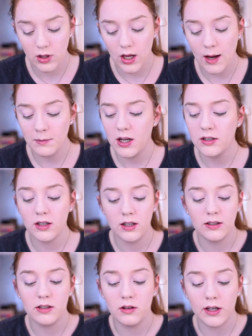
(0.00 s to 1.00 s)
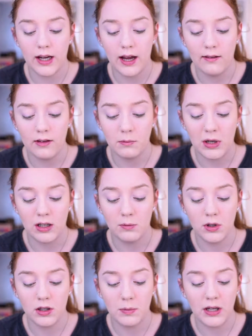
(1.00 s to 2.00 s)
I'm not gonna do like a heavy makeup
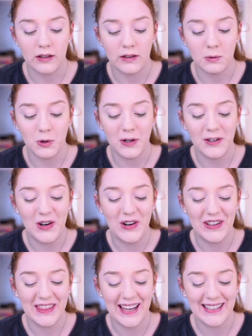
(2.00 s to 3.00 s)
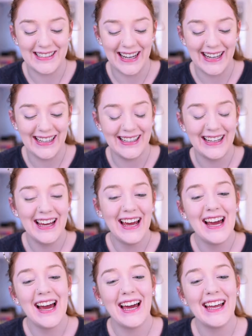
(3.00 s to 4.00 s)
look because I'm going on that date
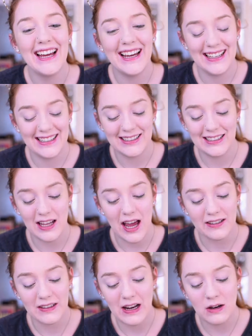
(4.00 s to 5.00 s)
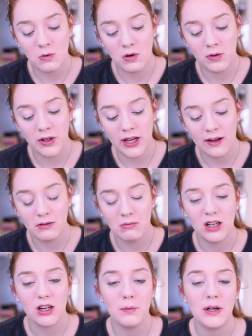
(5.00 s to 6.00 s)
and last night I wore really heavy
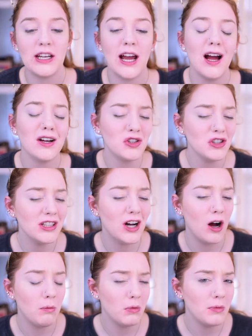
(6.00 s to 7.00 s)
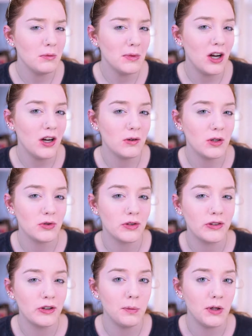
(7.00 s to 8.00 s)
makeup and he actually complimented me on it which
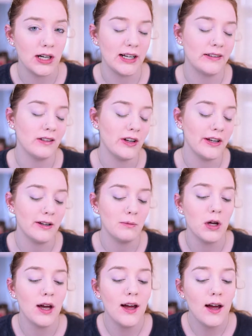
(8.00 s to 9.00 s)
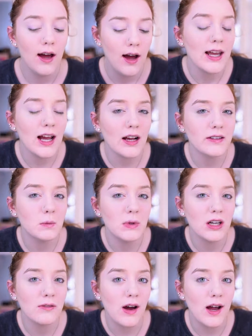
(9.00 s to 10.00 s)
was super nice of him. He asked
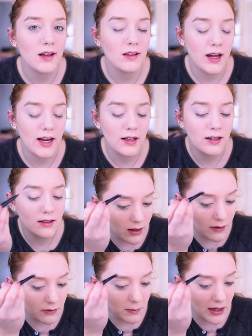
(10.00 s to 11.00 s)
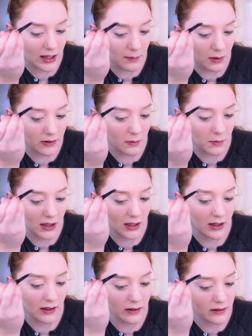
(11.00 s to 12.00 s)
me if I like loved makeup or something
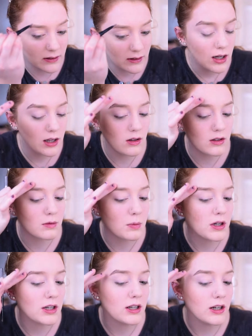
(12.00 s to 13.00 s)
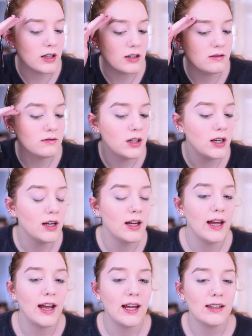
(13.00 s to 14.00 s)
because it looked pretty good.
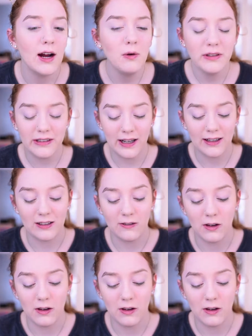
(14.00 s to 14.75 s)
And that was nice